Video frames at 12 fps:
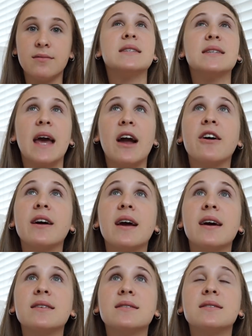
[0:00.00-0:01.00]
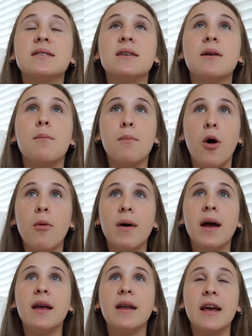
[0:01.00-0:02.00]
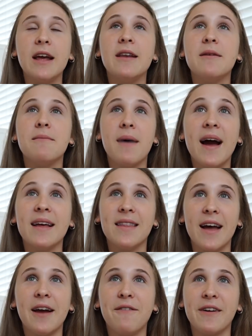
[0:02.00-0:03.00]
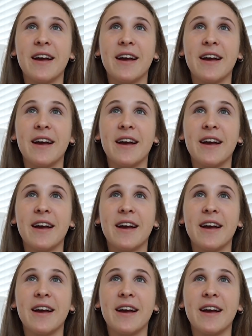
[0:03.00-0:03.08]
Scariest moment in my life.